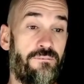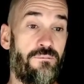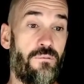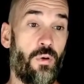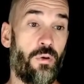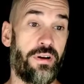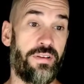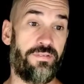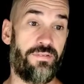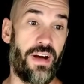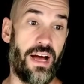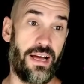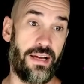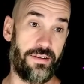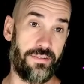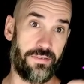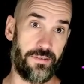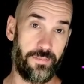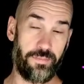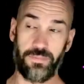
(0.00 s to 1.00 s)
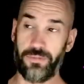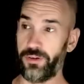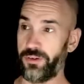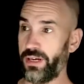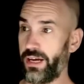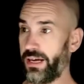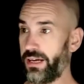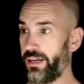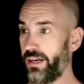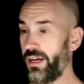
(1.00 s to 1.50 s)
45,
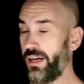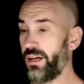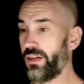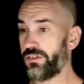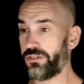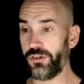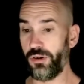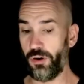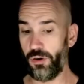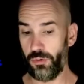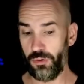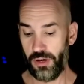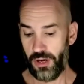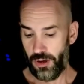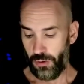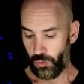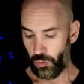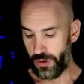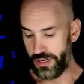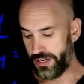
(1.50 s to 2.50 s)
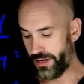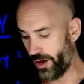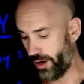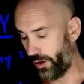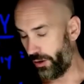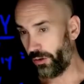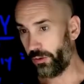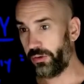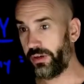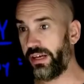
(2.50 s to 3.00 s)
okay? So we
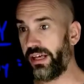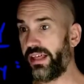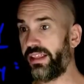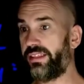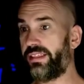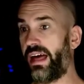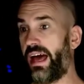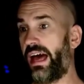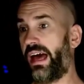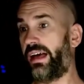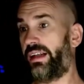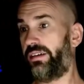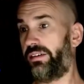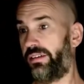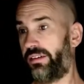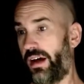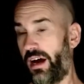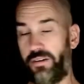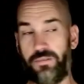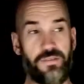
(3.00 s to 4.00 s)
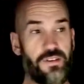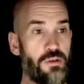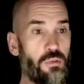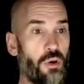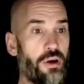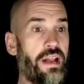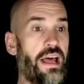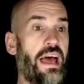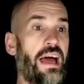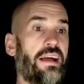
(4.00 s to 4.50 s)
know that our
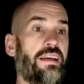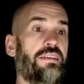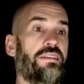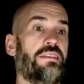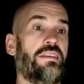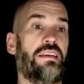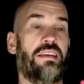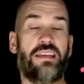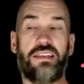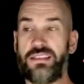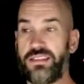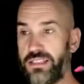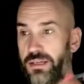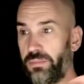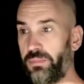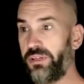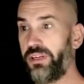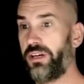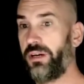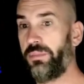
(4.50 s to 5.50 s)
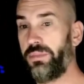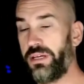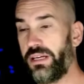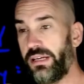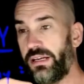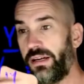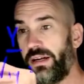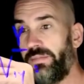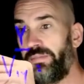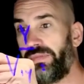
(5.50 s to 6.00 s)
v1x is simply going to
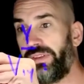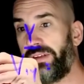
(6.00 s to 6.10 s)
be